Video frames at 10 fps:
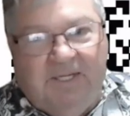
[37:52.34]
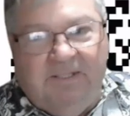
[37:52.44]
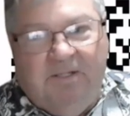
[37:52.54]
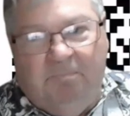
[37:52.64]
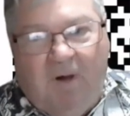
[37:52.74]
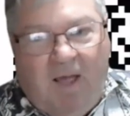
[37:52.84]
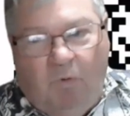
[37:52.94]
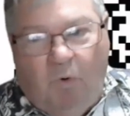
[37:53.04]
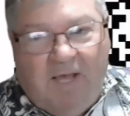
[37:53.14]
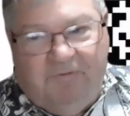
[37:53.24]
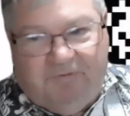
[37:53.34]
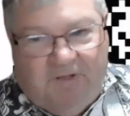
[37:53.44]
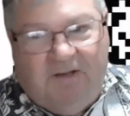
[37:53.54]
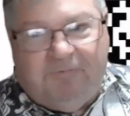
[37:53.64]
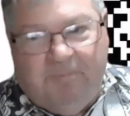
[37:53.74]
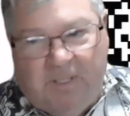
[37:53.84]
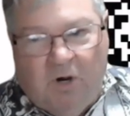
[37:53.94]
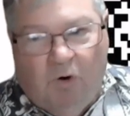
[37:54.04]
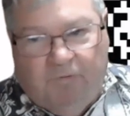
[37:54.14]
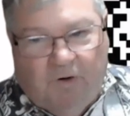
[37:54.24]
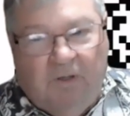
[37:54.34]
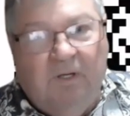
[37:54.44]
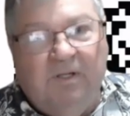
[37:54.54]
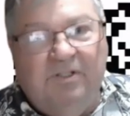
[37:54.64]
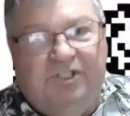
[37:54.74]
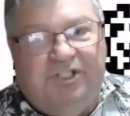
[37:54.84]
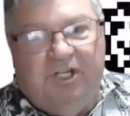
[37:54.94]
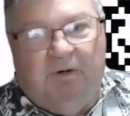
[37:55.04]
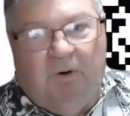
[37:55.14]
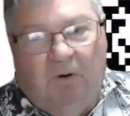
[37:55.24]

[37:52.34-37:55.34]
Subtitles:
that my wife left me over, $0.